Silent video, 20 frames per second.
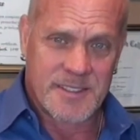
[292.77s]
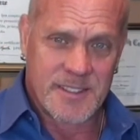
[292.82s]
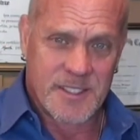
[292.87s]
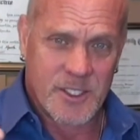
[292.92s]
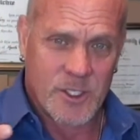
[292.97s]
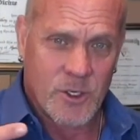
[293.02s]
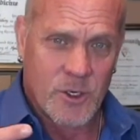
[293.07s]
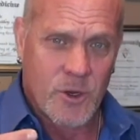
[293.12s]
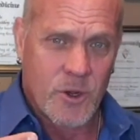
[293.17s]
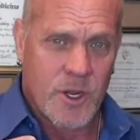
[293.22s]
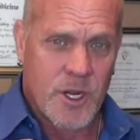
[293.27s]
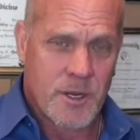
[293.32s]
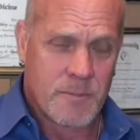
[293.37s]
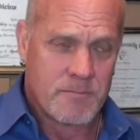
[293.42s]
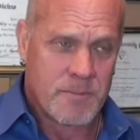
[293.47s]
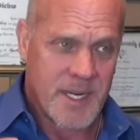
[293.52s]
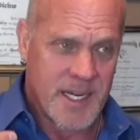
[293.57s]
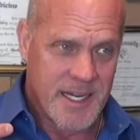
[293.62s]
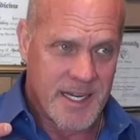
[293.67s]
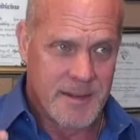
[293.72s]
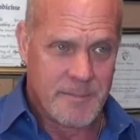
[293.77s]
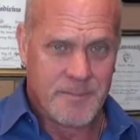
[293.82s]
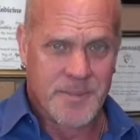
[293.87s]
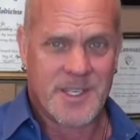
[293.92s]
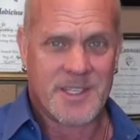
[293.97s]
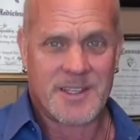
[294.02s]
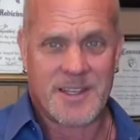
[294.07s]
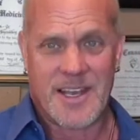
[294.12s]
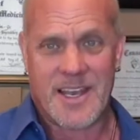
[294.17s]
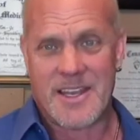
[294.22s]
you're going to
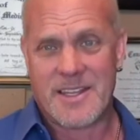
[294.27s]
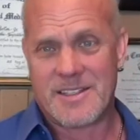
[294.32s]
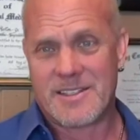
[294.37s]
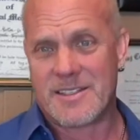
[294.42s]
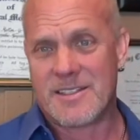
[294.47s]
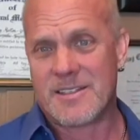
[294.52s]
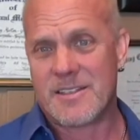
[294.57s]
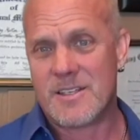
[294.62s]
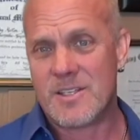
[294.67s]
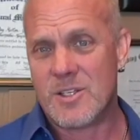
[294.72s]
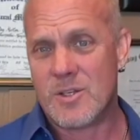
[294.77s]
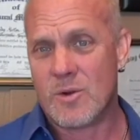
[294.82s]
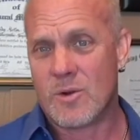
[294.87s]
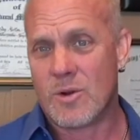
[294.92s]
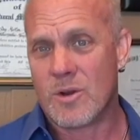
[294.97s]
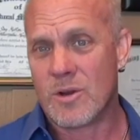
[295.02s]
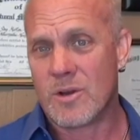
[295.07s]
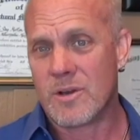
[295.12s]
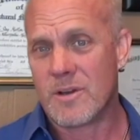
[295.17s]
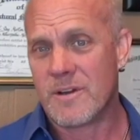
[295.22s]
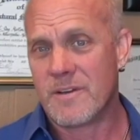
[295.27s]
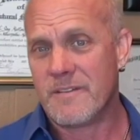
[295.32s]
manipulate your